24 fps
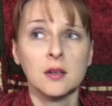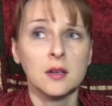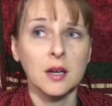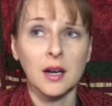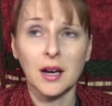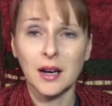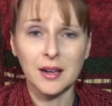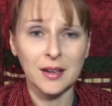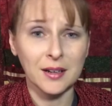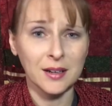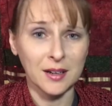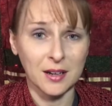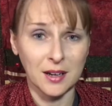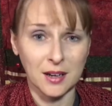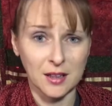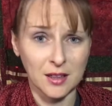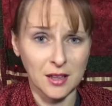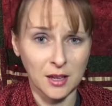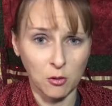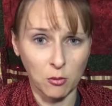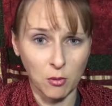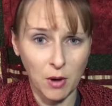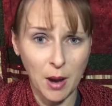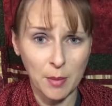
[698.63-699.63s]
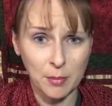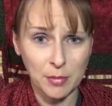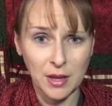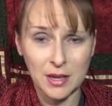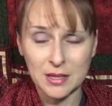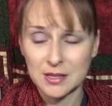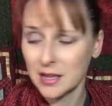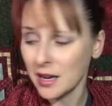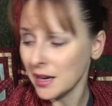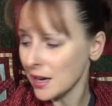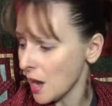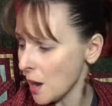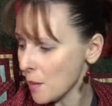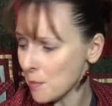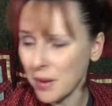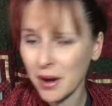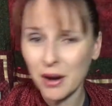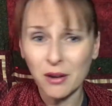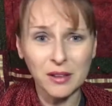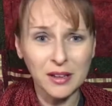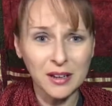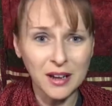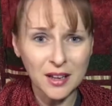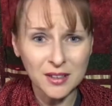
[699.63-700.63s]
I didn't get anything wrapped last night. I
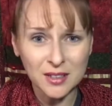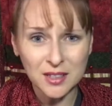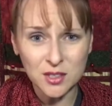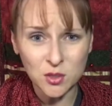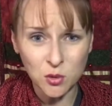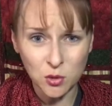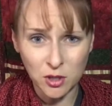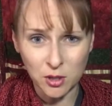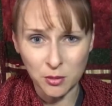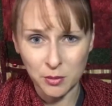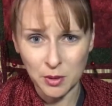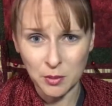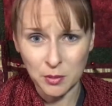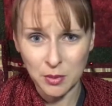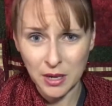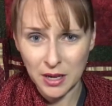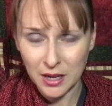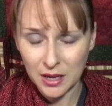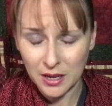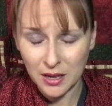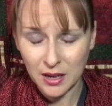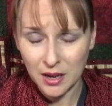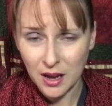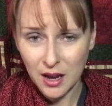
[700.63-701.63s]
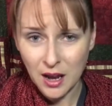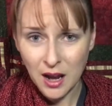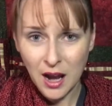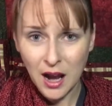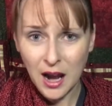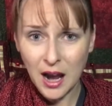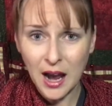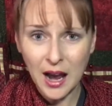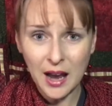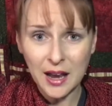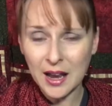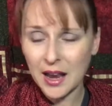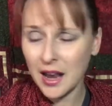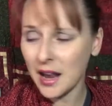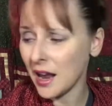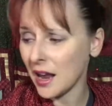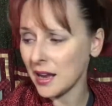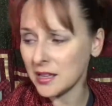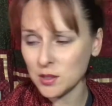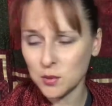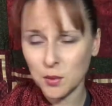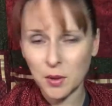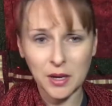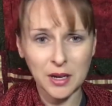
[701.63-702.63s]
barely got this ornament made. I
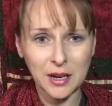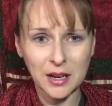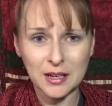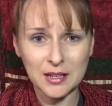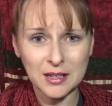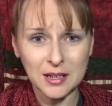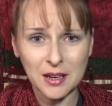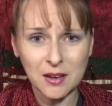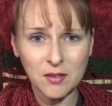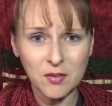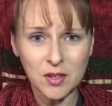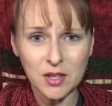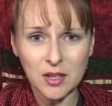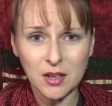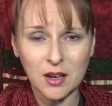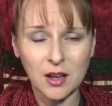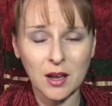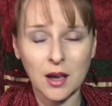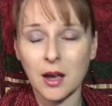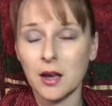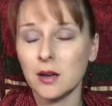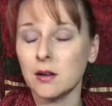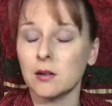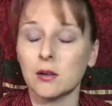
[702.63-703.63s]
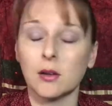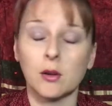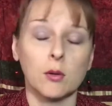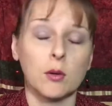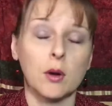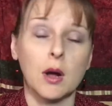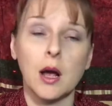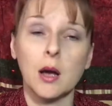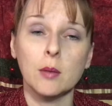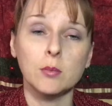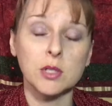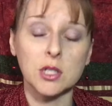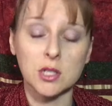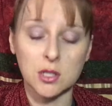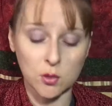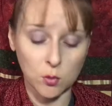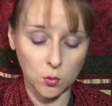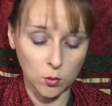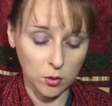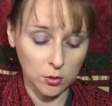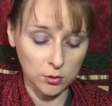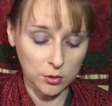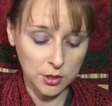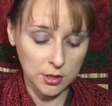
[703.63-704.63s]
swear, it didn't even, I don't know. I'm just the
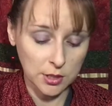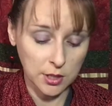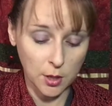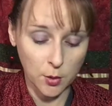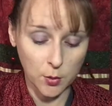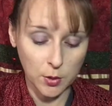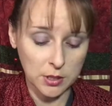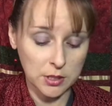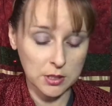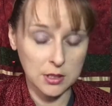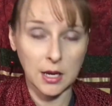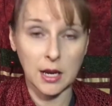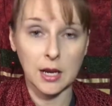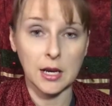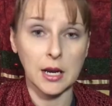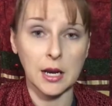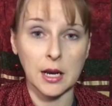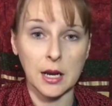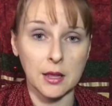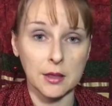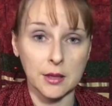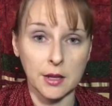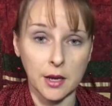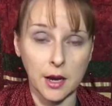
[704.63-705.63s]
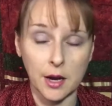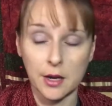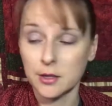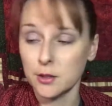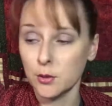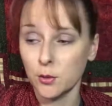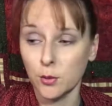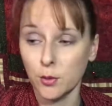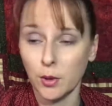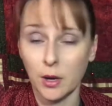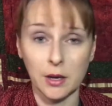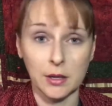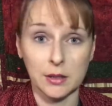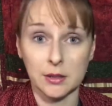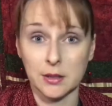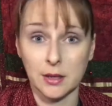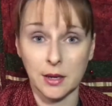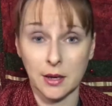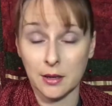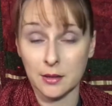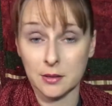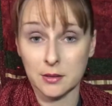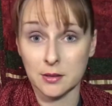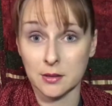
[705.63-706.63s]
world's slowest at anything I do, I
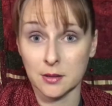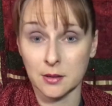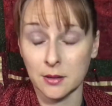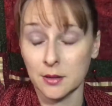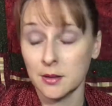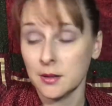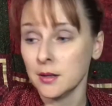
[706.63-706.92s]
guess.